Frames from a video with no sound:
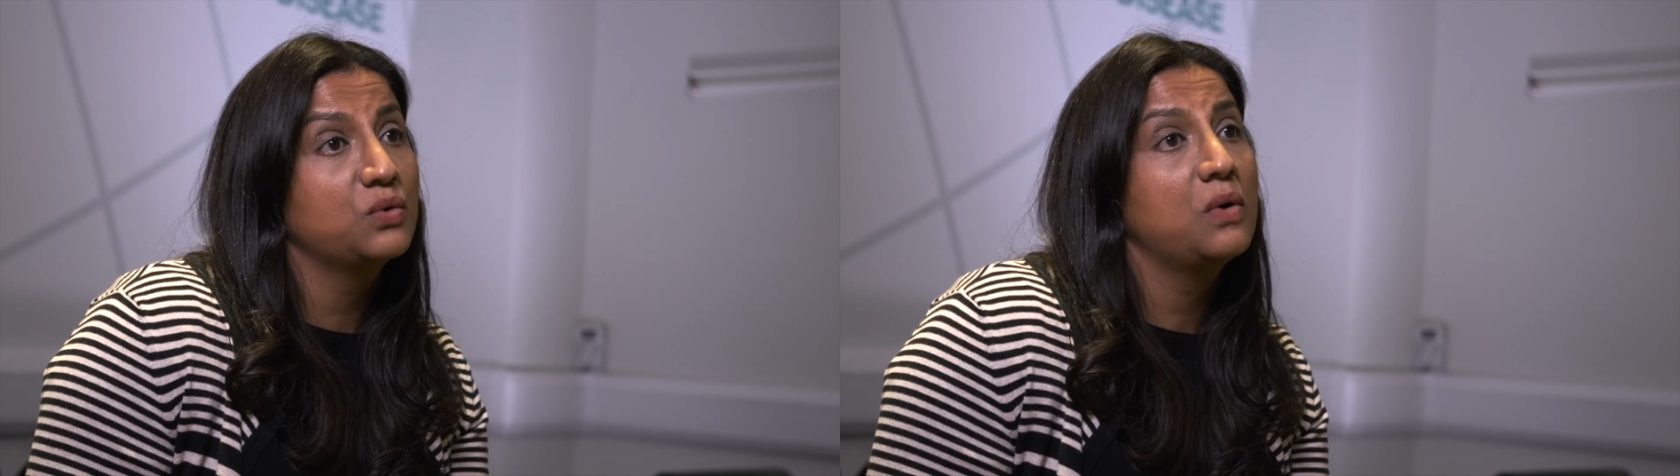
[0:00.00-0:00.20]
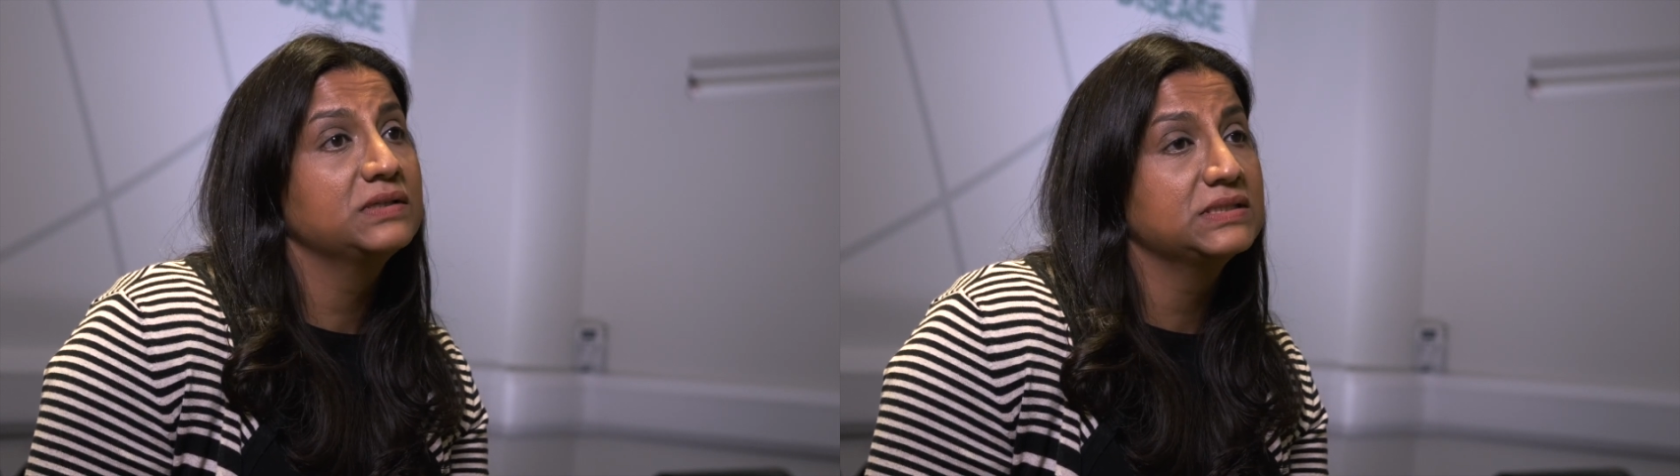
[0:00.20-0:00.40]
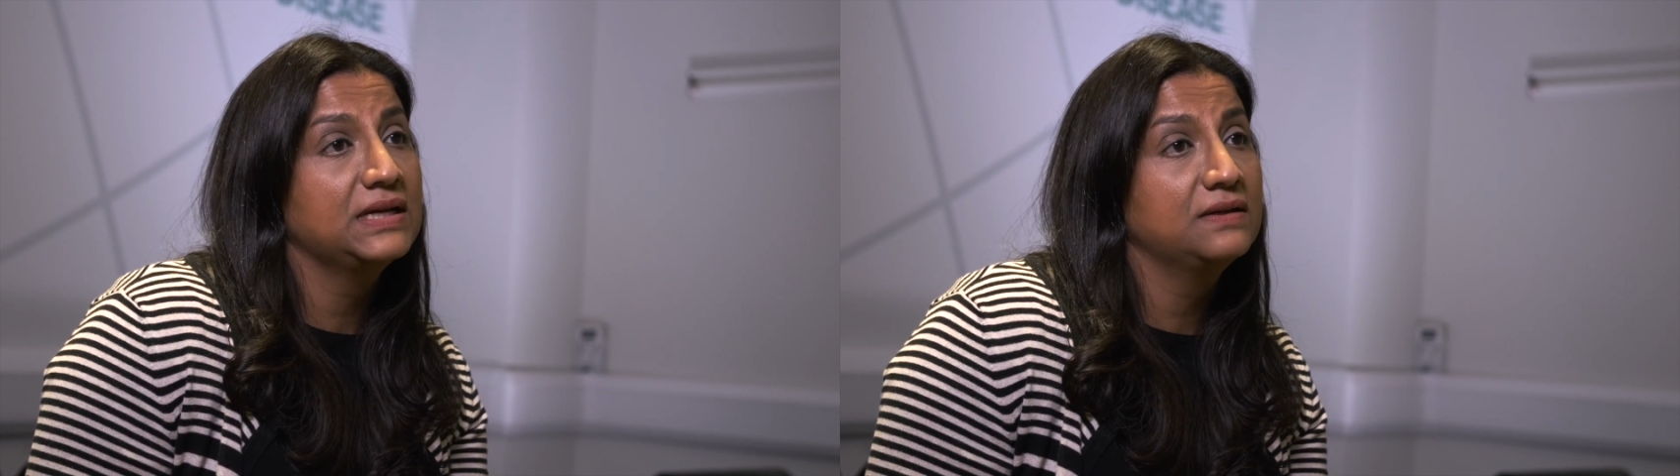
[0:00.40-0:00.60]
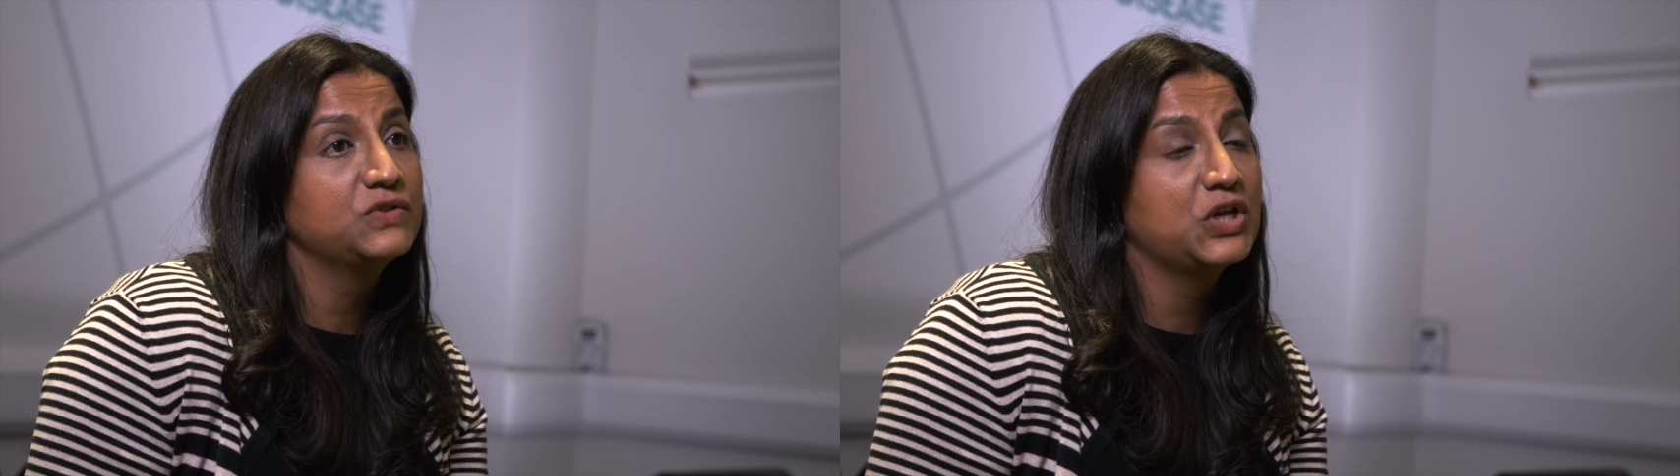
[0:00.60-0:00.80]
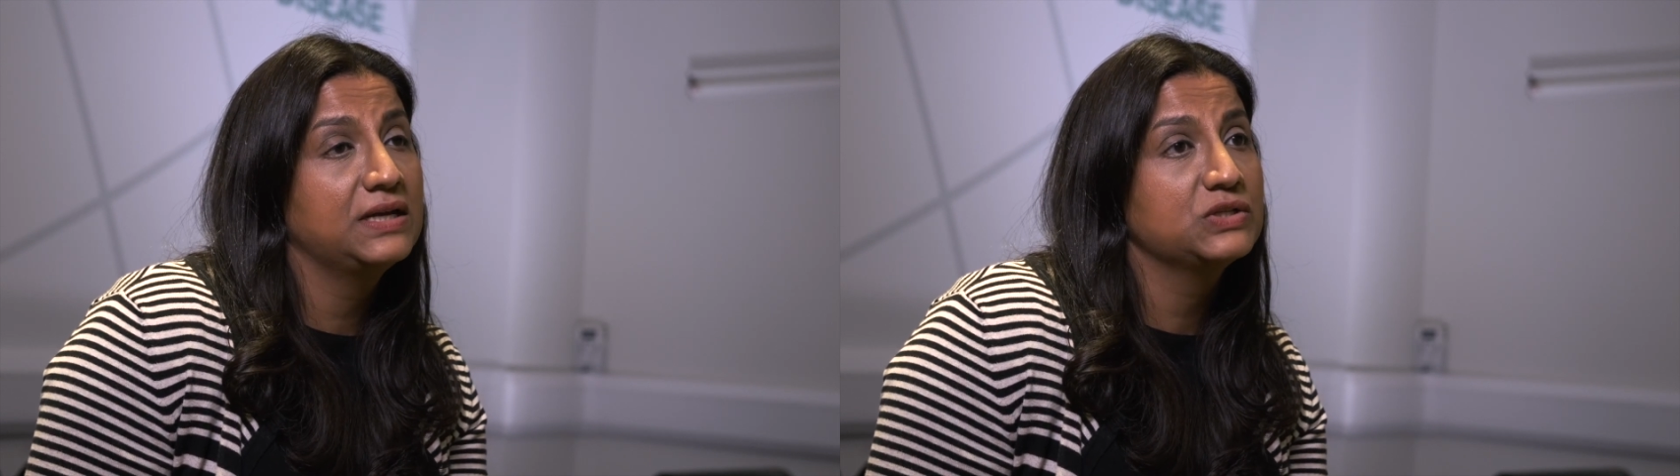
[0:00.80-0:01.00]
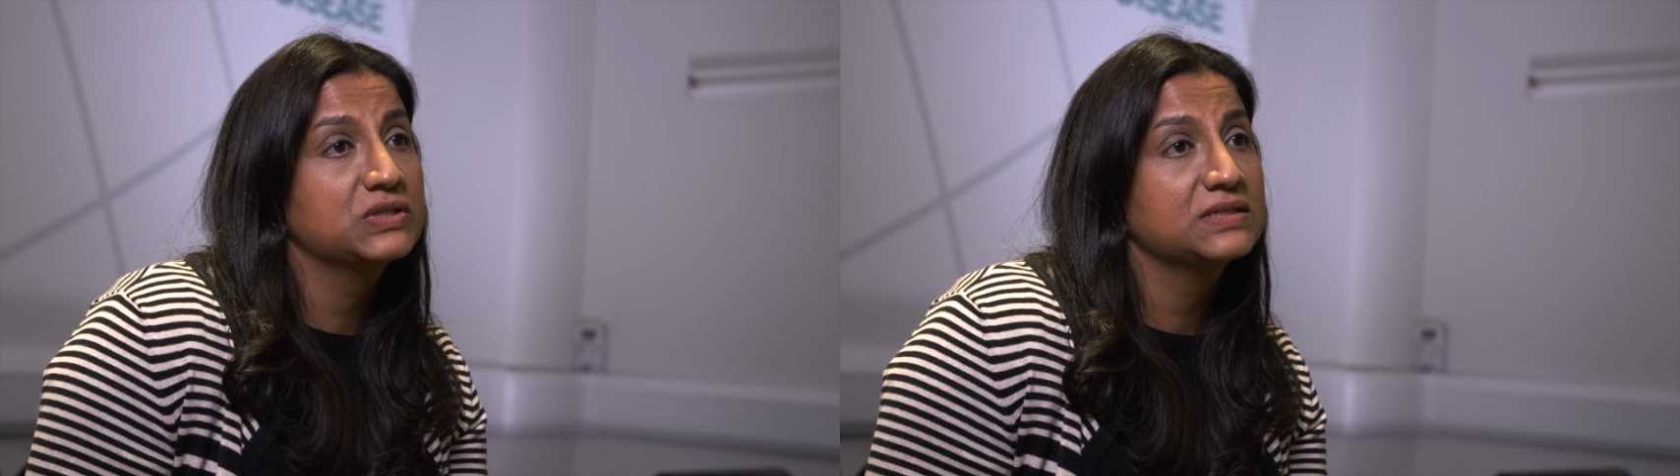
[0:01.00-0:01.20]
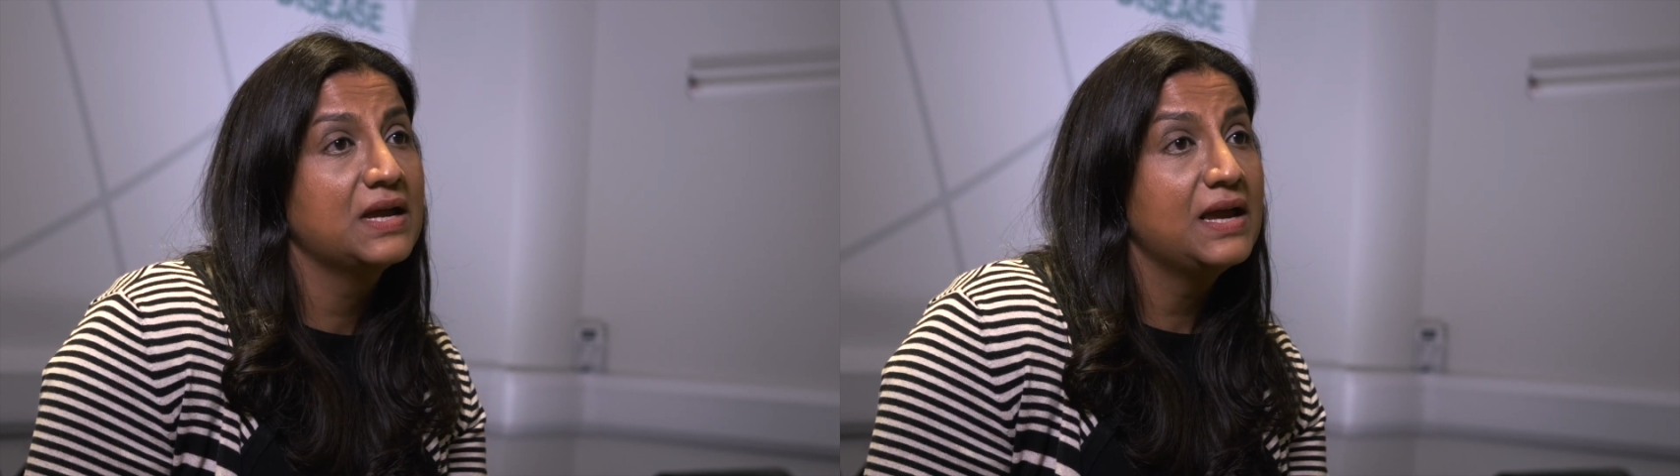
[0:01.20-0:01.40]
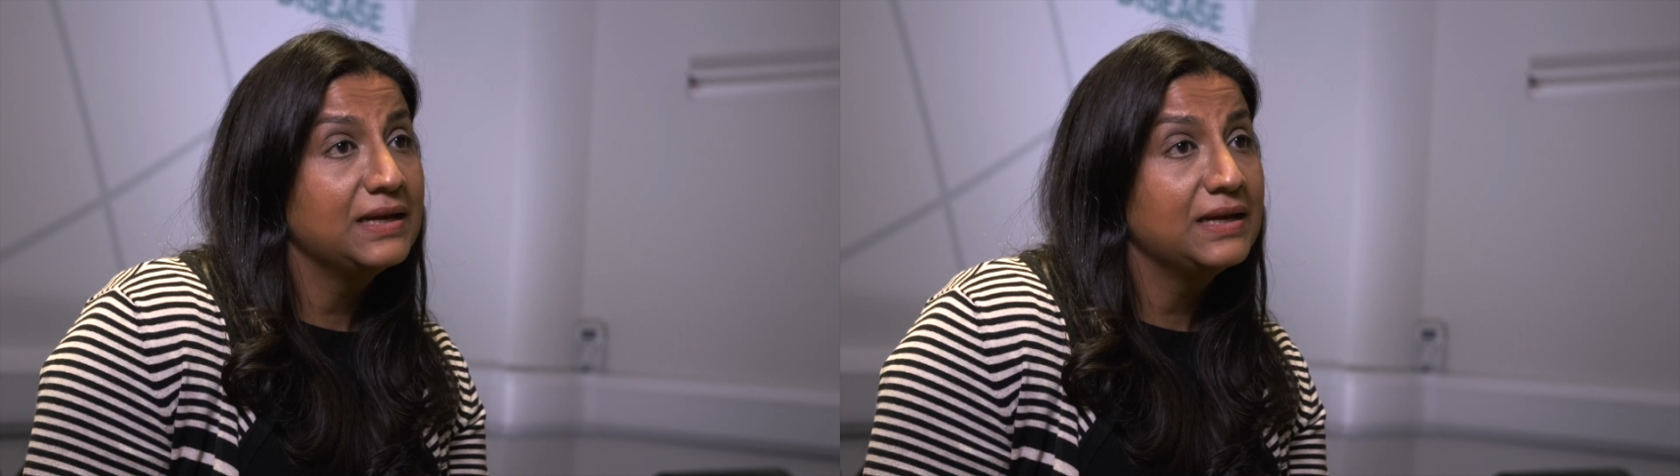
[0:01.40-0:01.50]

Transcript: quantitative changes